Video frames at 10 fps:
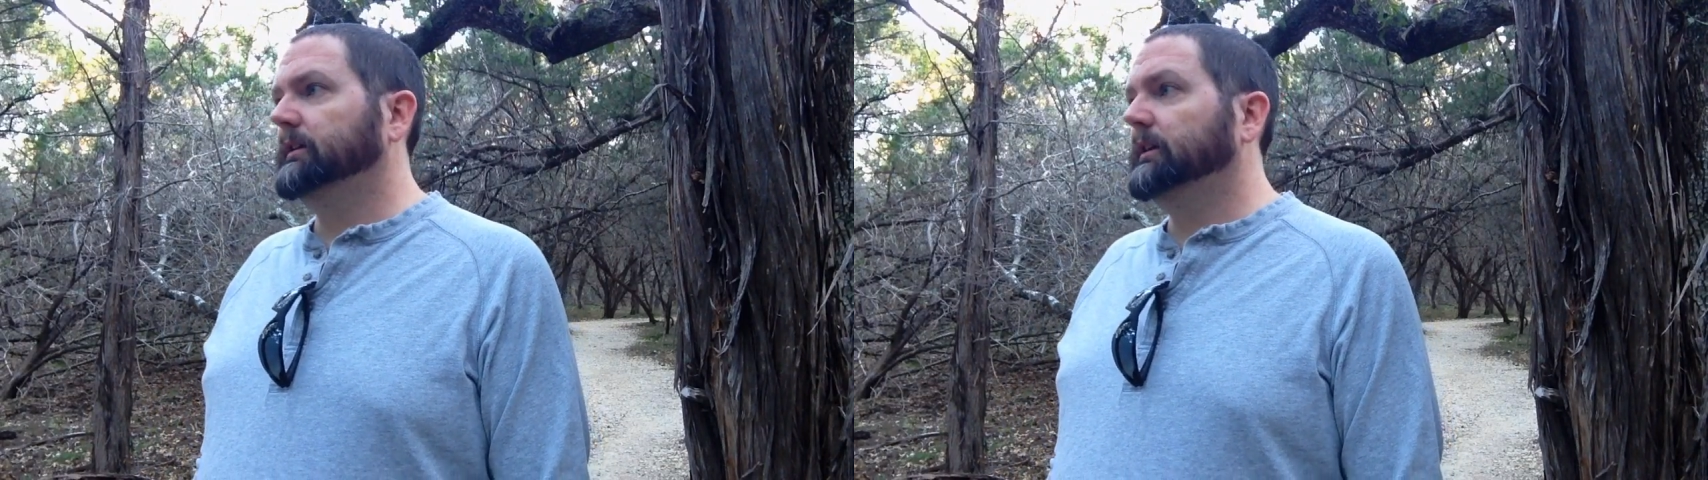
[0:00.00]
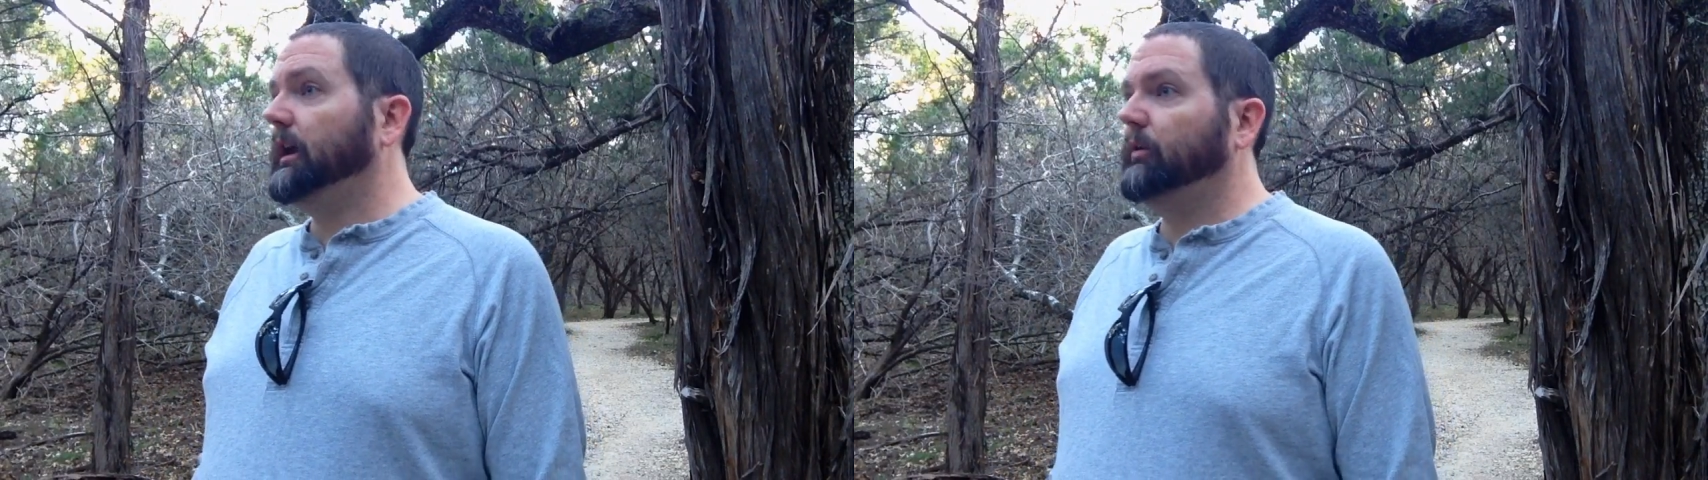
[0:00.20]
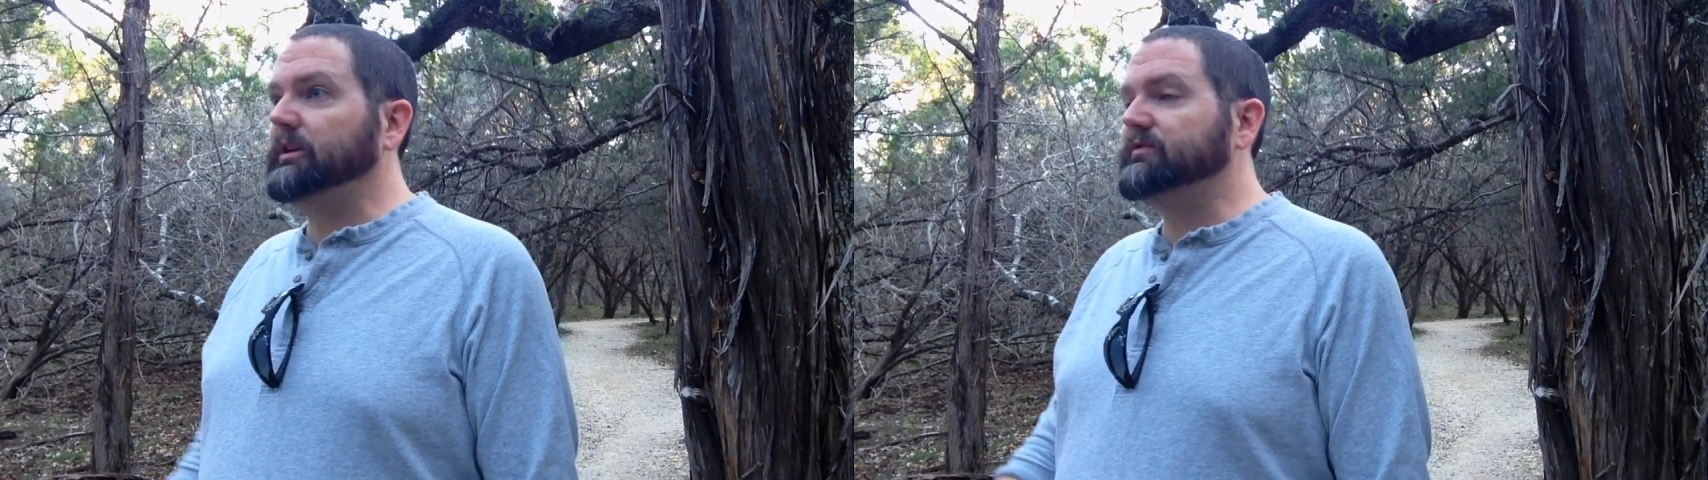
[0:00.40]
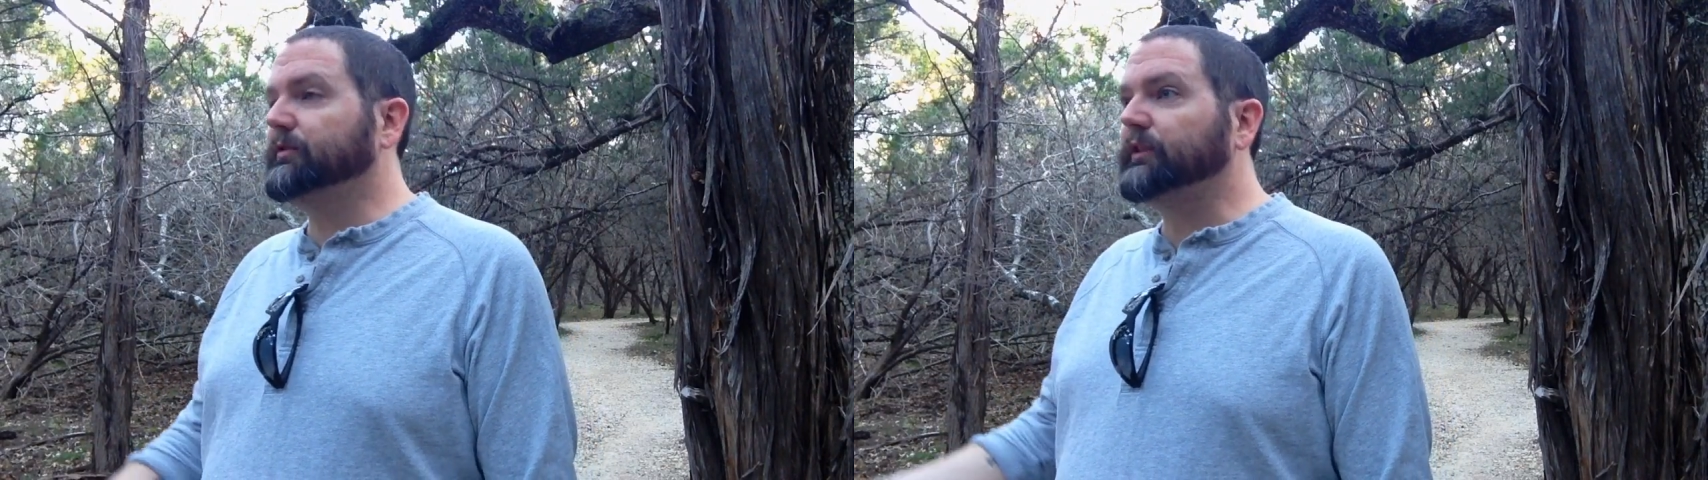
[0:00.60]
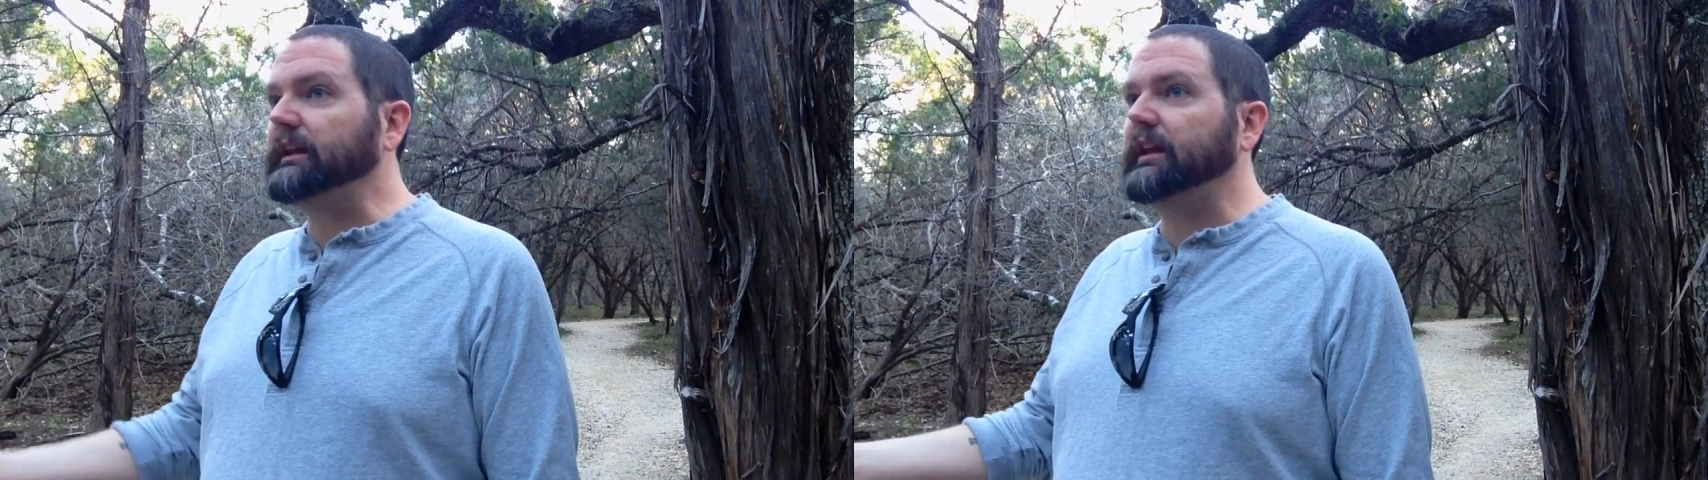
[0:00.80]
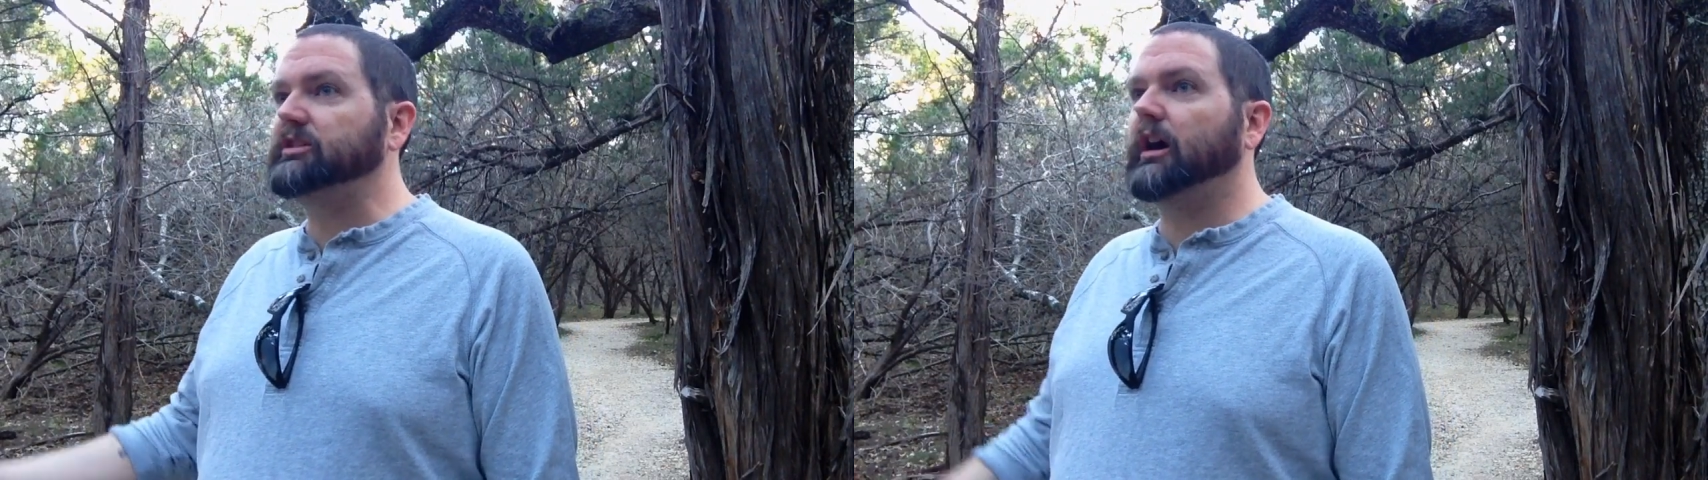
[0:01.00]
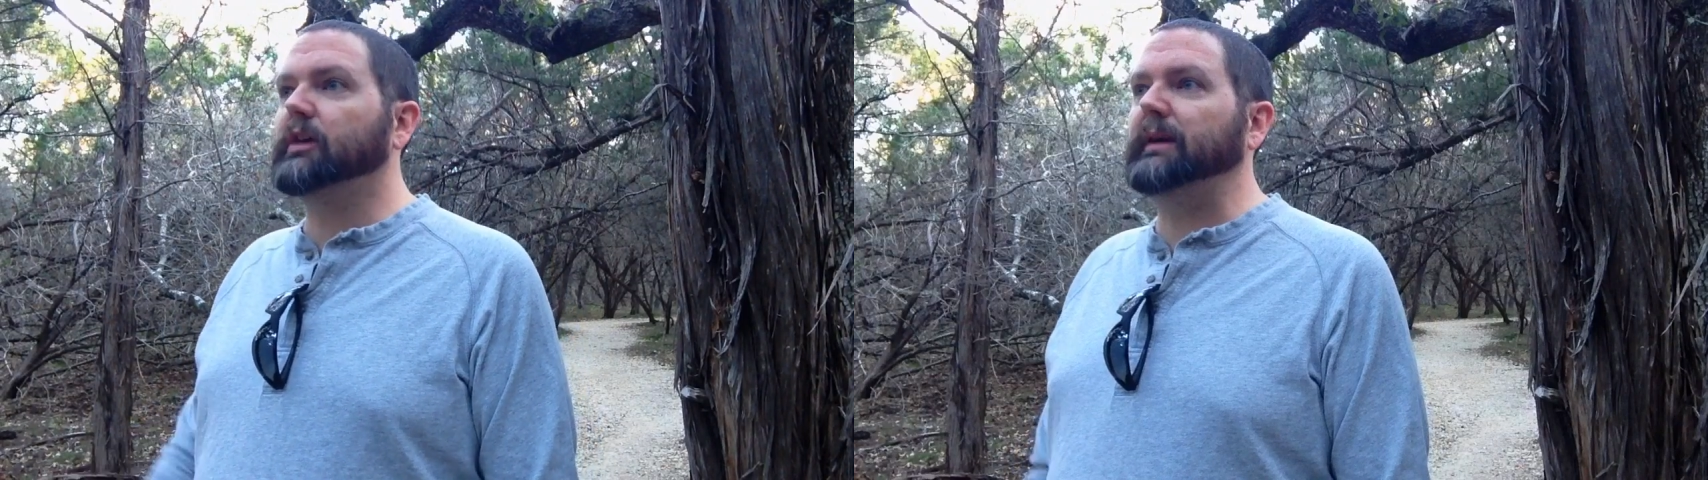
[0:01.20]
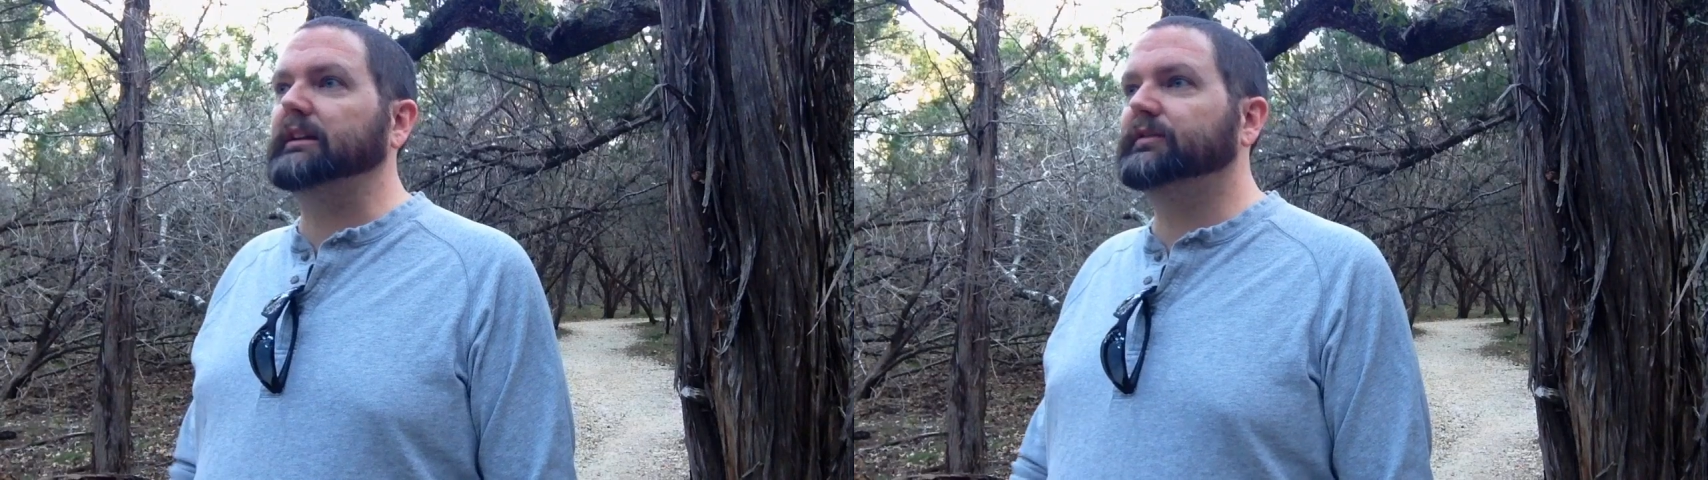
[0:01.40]
We freely talk
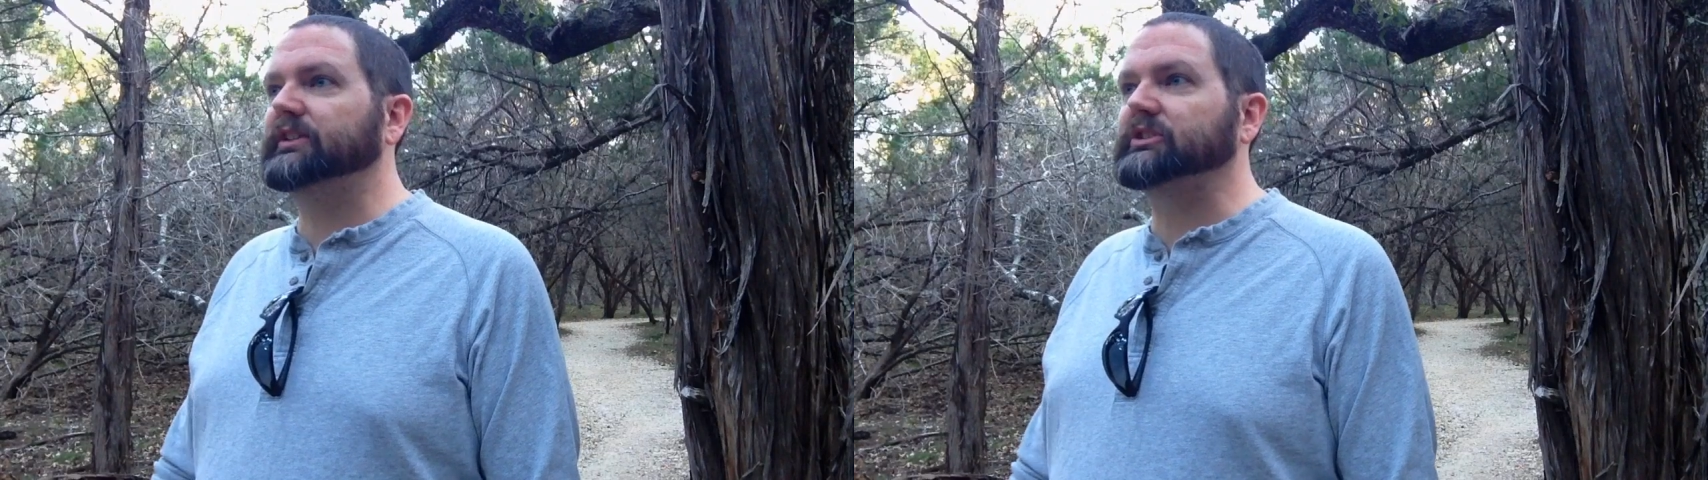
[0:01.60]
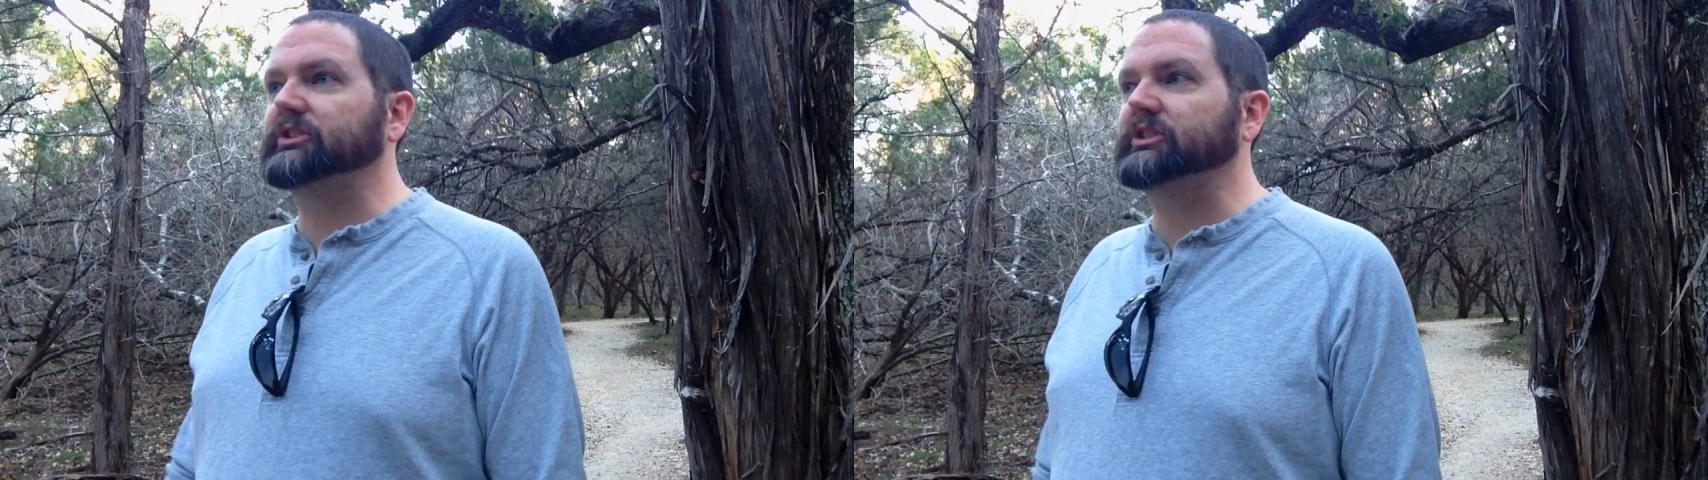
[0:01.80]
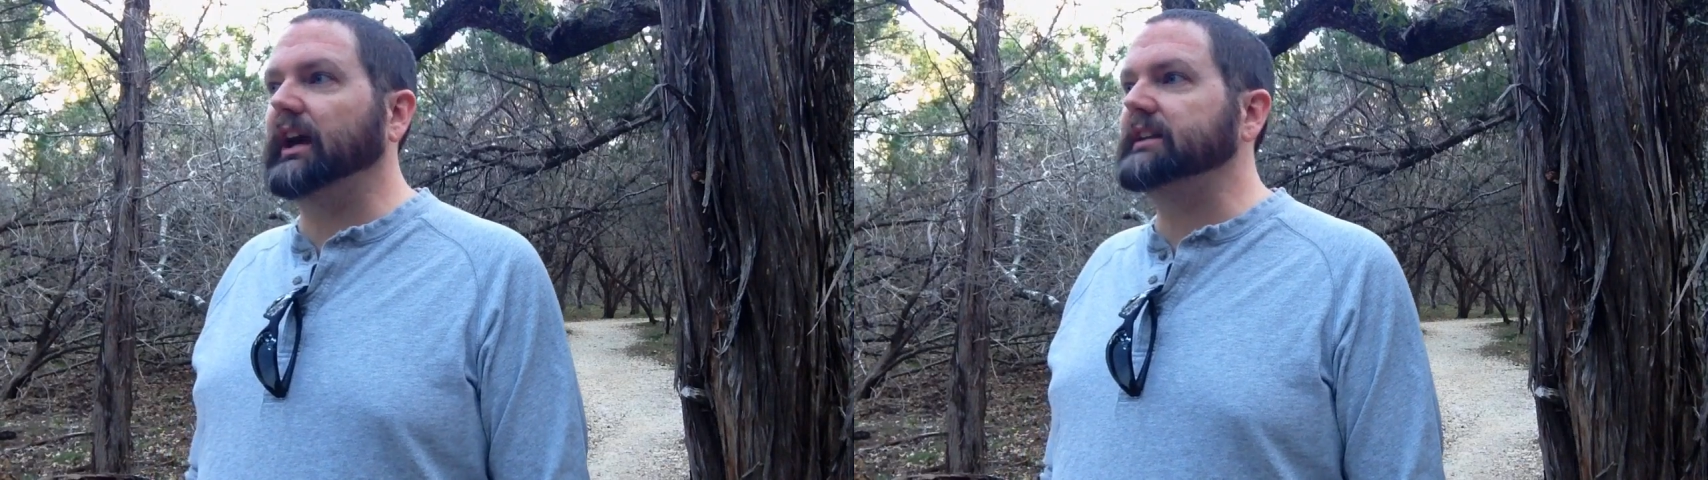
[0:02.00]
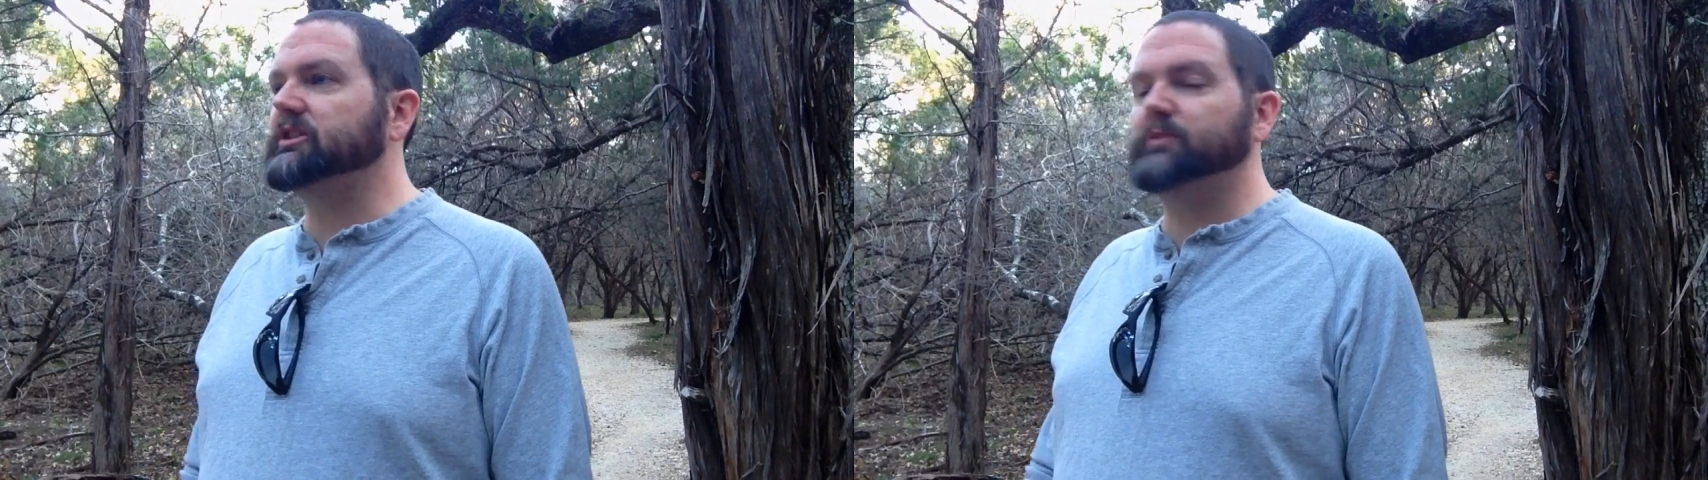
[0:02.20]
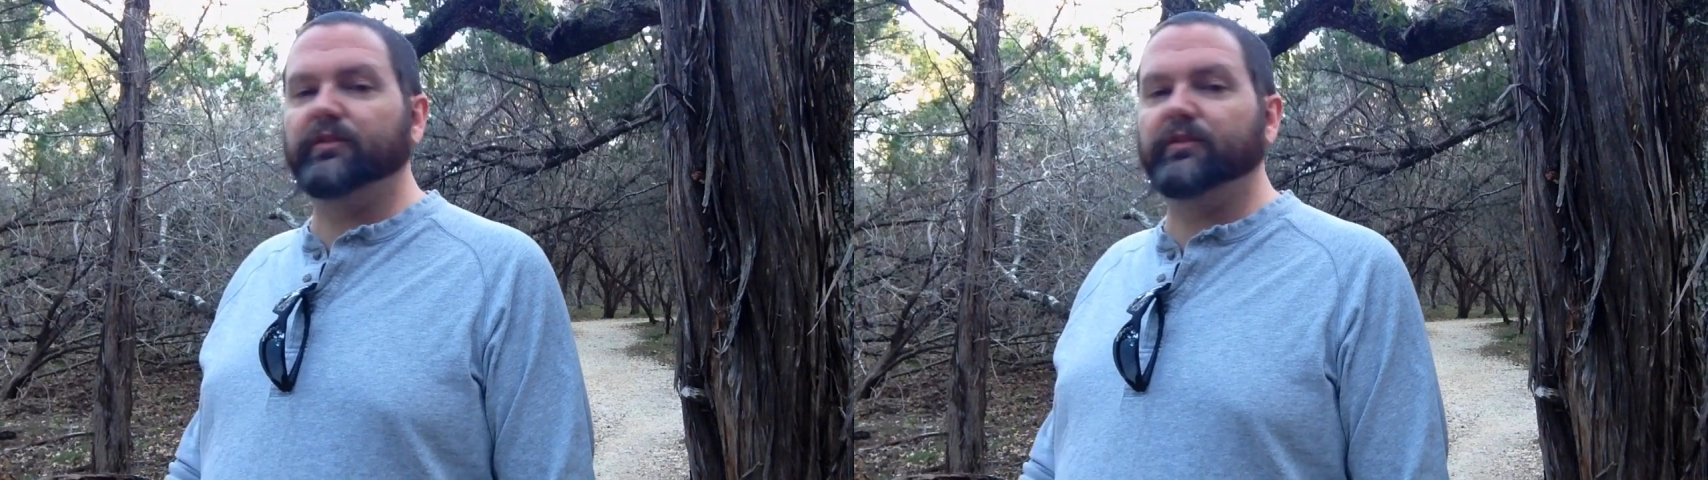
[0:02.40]
about in the physical sciences,